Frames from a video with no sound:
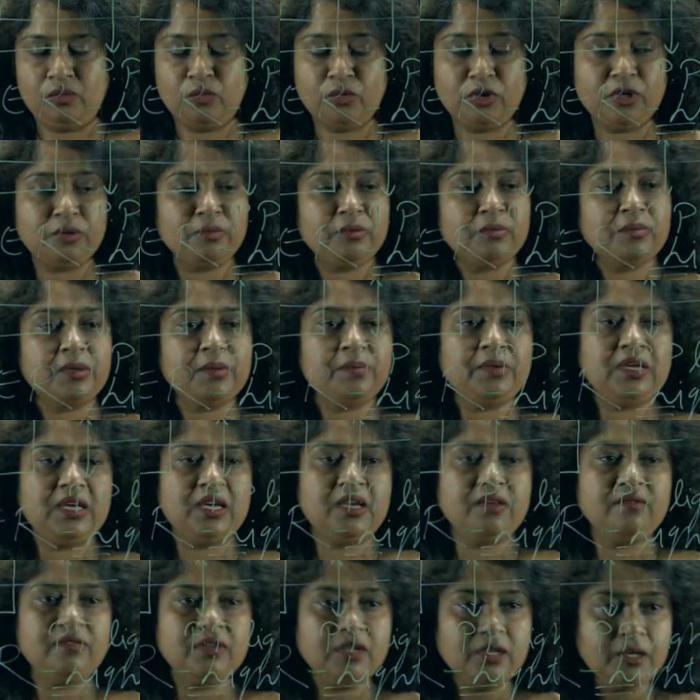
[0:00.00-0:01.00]
What do you mean by
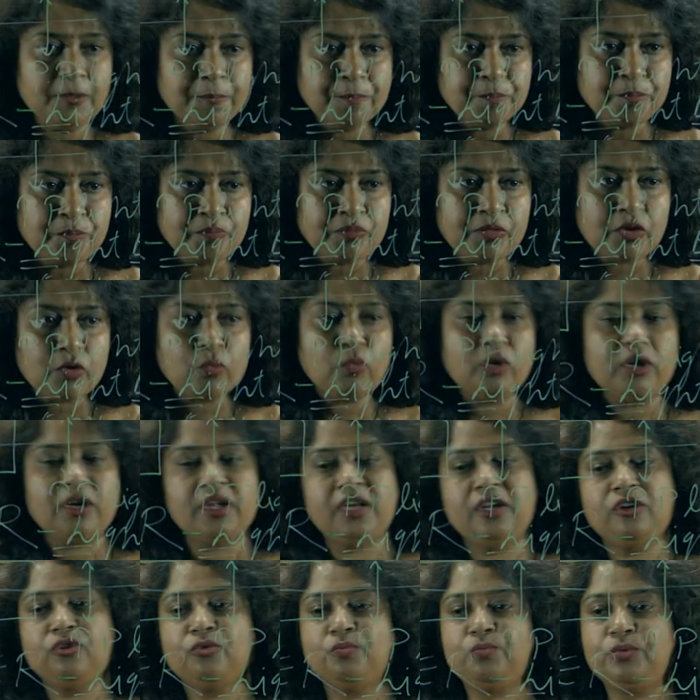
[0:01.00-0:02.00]
behavior? What
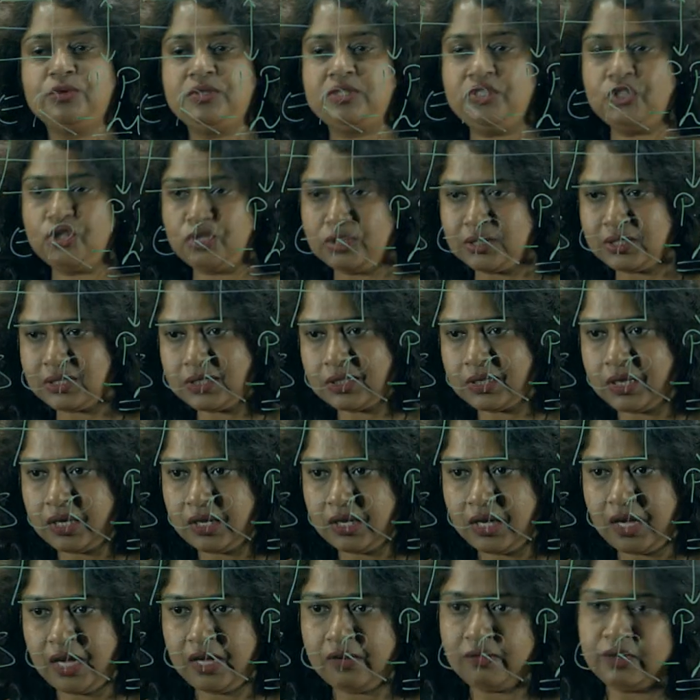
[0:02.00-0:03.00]
kind of positions it can
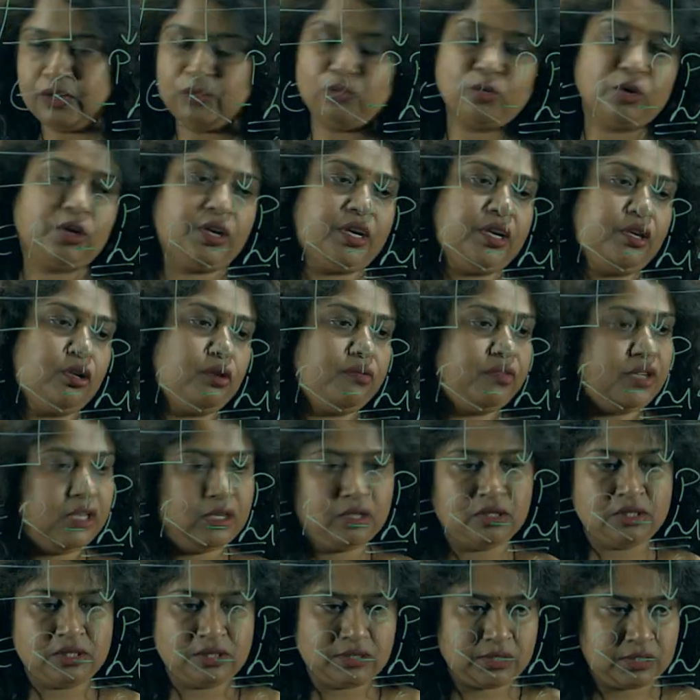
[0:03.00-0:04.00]
have and what kind of
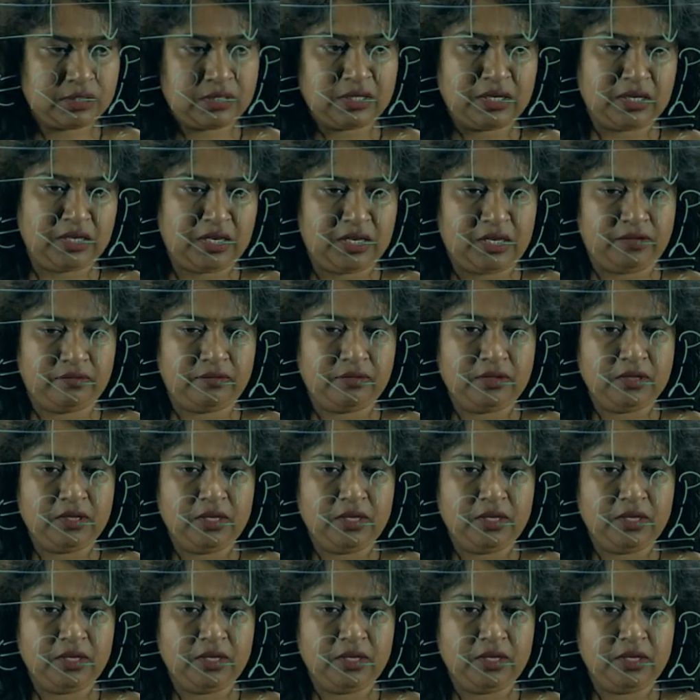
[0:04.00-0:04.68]
energies it can have.